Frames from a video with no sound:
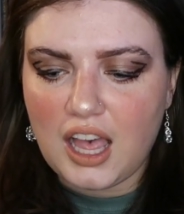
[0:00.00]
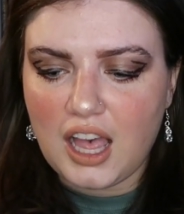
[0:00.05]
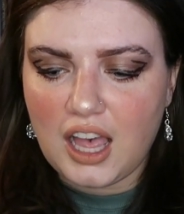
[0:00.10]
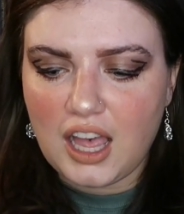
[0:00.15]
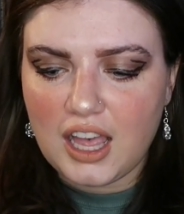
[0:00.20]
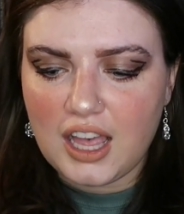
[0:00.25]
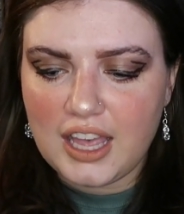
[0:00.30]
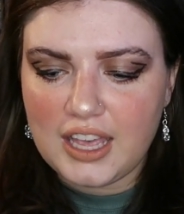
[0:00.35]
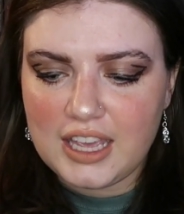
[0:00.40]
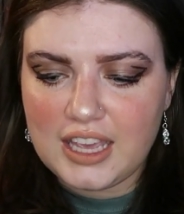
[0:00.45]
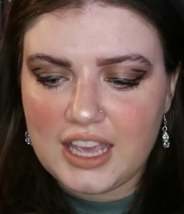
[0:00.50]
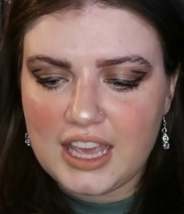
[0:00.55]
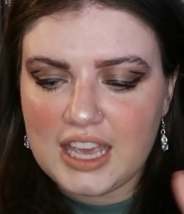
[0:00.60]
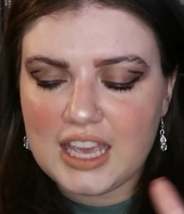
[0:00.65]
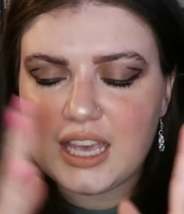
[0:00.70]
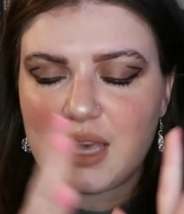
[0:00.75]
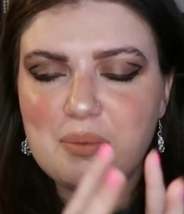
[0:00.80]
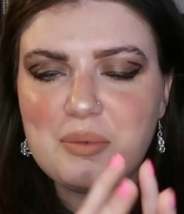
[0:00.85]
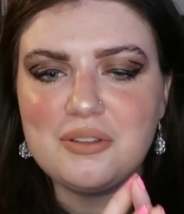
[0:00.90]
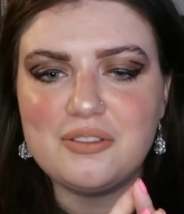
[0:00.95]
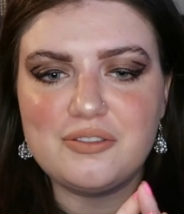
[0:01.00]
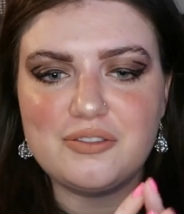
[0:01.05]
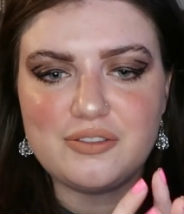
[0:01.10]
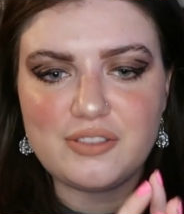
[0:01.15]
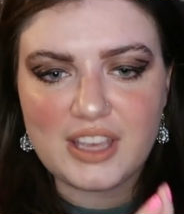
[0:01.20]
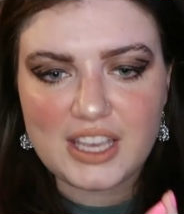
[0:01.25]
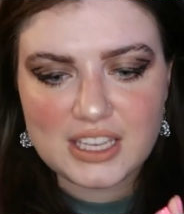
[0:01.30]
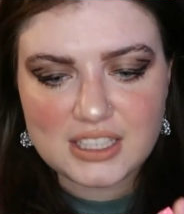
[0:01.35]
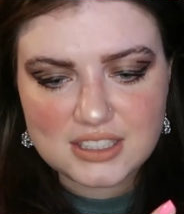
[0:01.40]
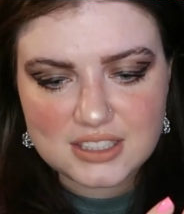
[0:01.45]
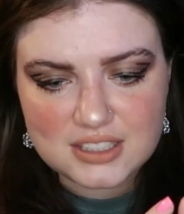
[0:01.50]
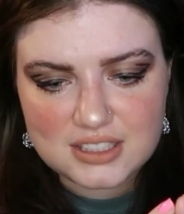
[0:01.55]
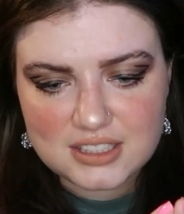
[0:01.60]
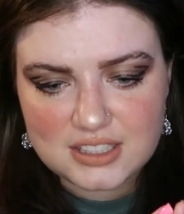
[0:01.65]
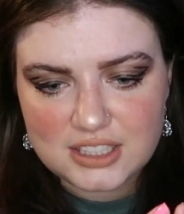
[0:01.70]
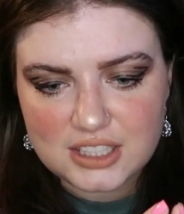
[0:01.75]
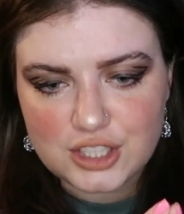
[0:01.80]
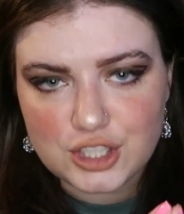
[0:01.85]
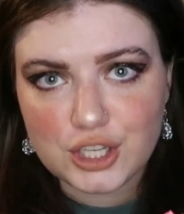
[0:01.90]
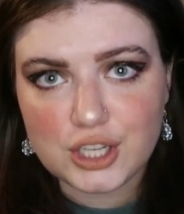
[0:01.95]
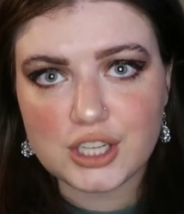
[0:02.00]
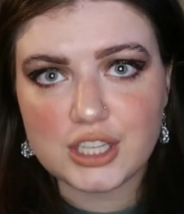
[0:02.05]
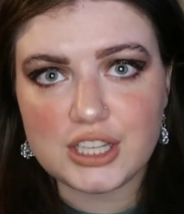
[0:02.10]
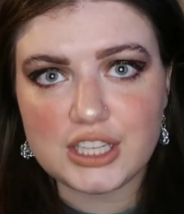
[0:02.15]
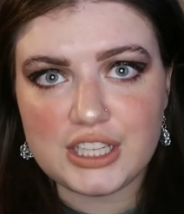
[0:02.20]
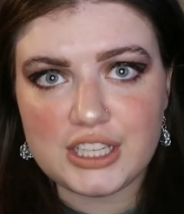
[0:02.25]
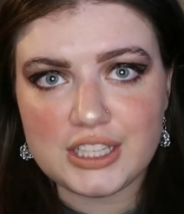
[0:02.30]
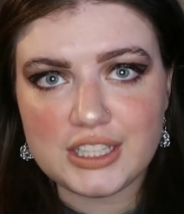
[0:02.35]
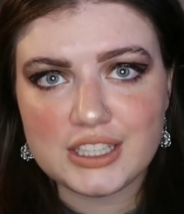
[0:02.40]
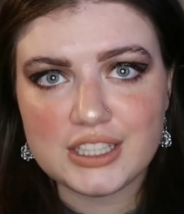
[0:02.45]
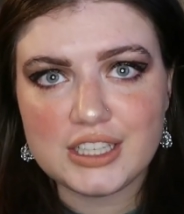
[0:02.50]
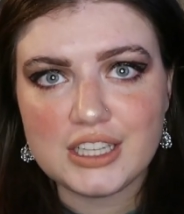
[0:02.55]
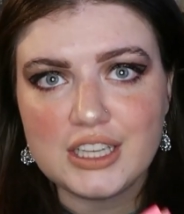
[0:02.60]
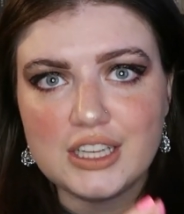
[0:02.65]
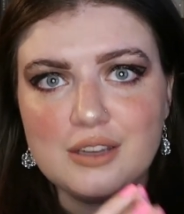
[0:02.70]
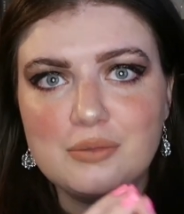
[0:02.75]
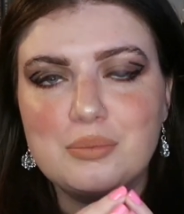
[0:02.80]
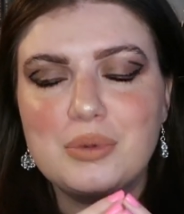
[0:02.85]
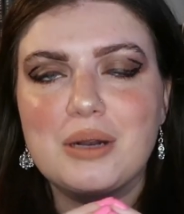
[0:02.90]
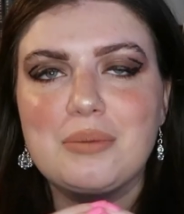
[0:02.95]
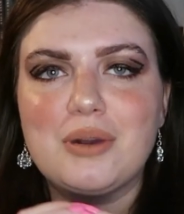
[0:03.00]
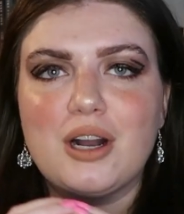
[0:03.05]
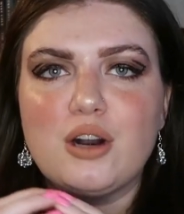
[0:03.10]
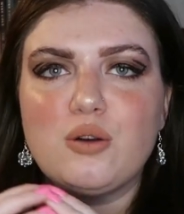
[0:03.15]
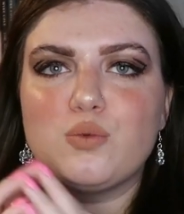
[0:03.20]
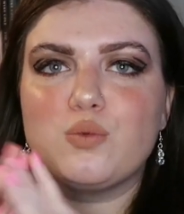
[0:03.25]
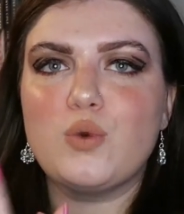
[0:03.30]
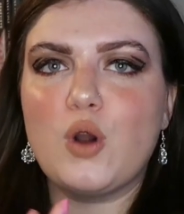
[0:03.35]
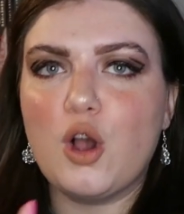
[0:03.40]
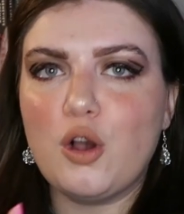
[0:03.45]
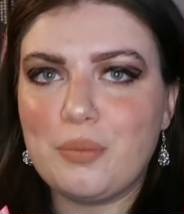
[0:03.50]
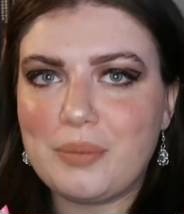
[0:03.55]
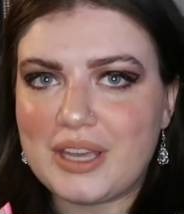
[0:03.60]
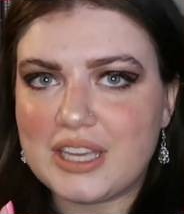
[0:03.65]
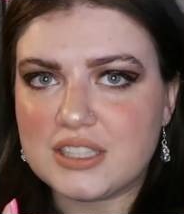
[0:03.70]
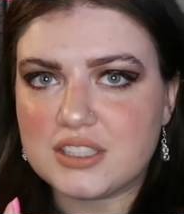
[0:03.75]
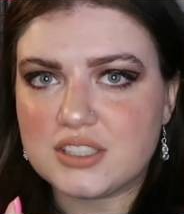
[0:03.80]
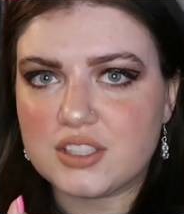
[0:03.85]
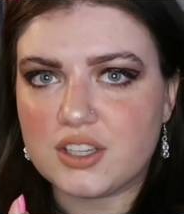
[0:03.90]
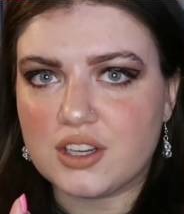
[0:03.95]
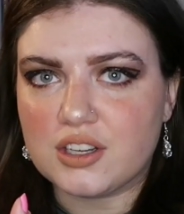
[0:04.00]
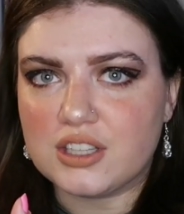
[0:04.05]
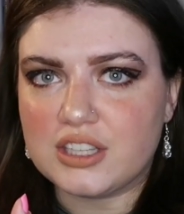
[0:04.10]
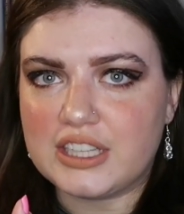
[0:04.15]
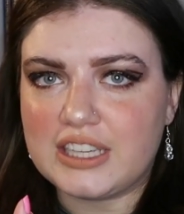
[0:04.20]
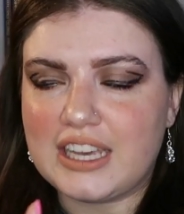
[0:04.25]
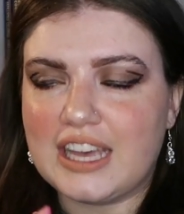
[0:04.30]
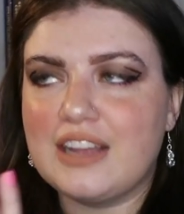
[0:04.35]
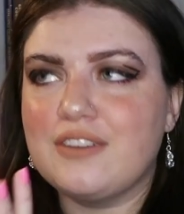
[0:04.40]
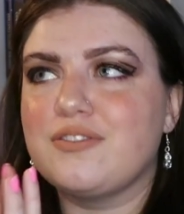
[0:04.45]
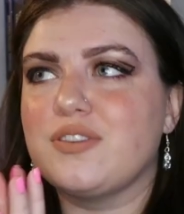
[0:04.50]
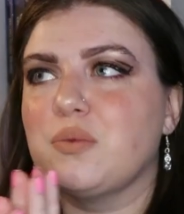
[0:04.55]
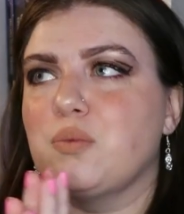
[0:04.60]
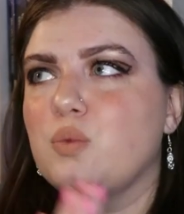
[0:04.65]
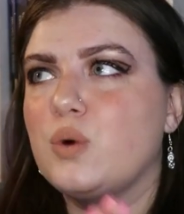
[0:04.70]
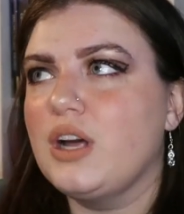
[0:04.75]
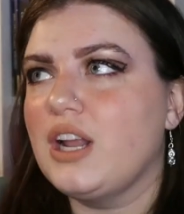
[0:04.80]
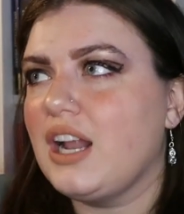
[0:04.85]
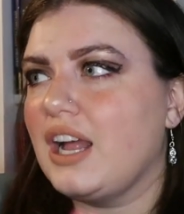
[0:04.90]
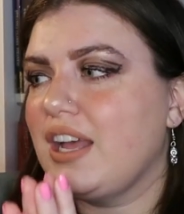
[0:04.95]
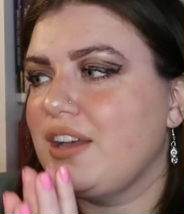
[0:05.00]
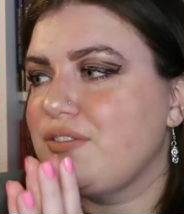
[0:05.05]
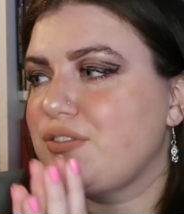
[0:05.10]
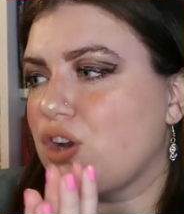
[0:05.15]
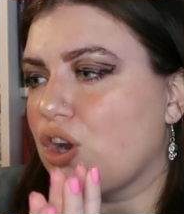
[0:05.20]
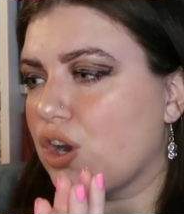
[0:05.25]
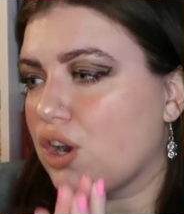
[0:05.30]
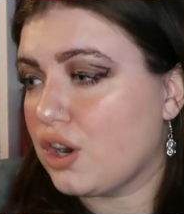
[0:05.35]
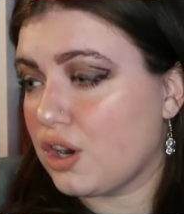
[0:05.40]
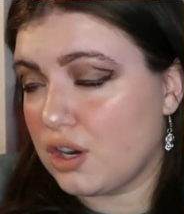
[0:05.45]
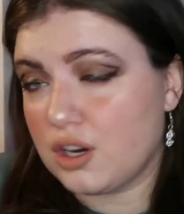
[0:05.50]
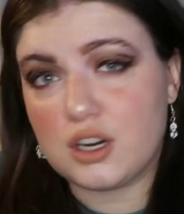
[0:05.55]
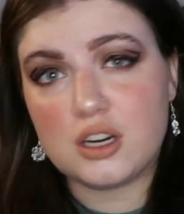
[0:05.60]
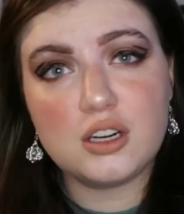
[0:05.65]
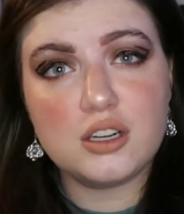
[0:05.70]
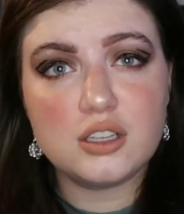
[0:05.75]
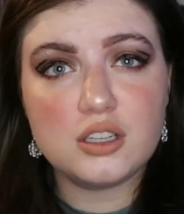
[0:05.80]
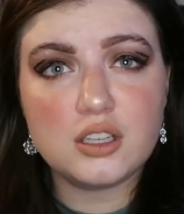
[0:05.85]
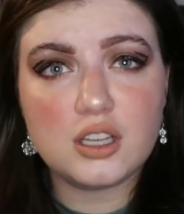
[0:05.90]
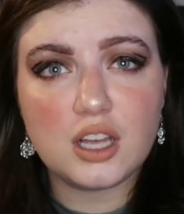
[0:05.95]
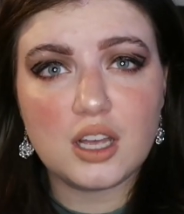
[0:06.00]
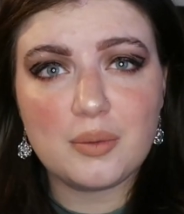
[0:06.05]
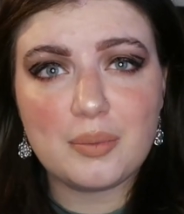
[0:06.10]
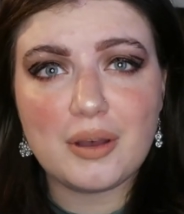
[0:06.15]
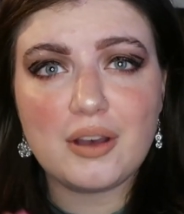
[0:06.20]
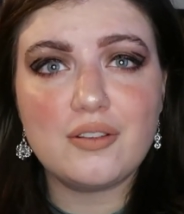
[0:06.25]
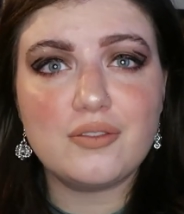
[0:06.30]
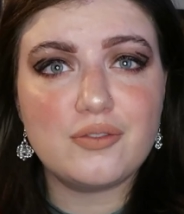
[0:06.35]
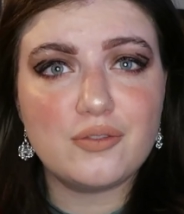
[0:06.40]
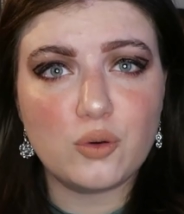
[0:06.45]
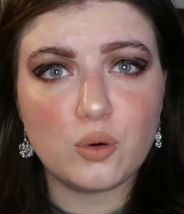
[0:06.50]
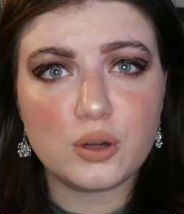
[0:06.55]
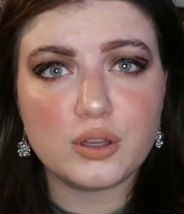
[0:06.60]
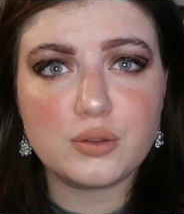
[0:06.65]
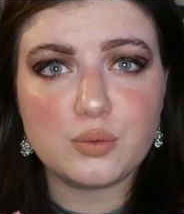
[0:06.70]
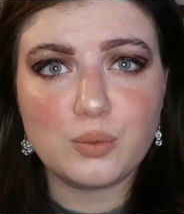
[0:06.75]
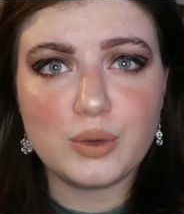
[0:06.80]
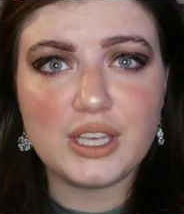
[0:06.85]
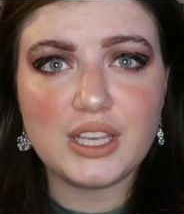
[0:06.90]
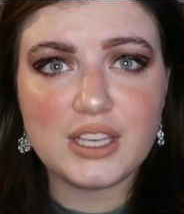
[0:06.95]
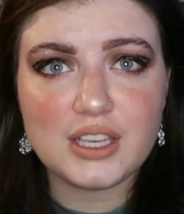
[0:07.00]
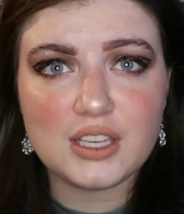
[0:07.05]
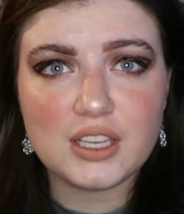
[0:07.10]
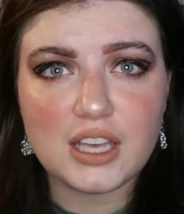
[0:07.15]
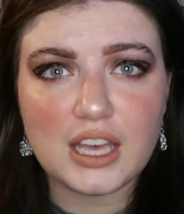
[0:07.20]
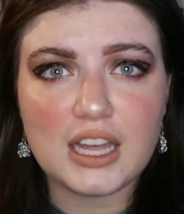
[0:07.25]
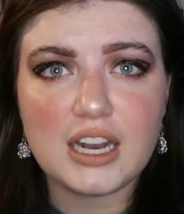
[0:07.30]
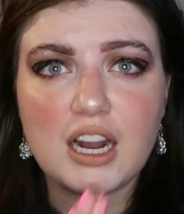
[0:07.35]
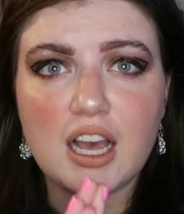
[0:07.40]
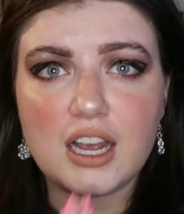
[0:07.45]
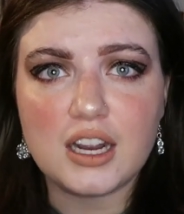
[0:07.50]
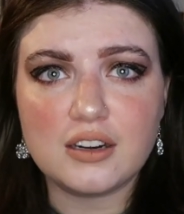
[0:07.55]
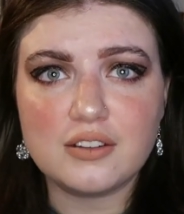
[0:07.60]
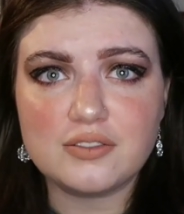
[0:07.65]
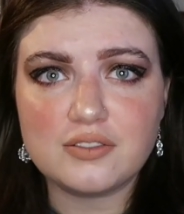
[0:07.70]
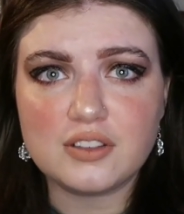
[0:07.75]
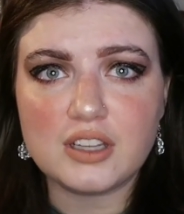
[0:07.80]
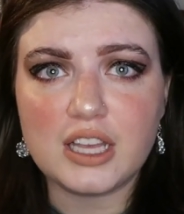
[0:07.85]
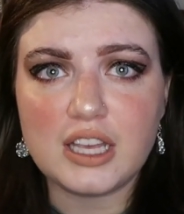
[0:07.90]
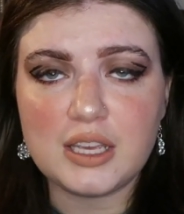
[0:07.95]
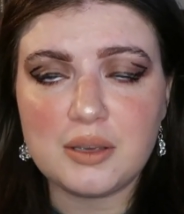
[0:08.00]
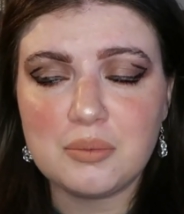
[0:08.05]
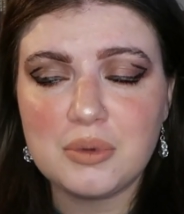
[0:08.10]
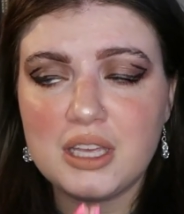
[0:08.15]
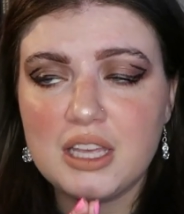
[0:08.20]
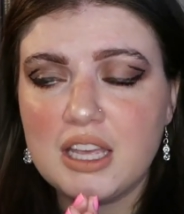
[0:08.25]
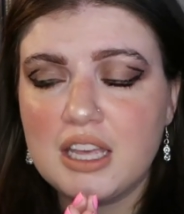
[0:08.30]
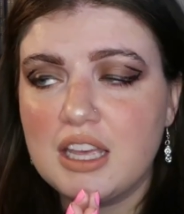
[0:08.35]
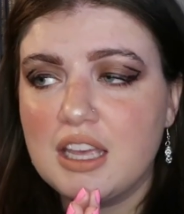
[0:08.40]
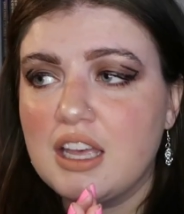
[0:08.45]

I am a fantasy girly, but I'm not a romance girly. And from what I've heard about fourth wing and iron flame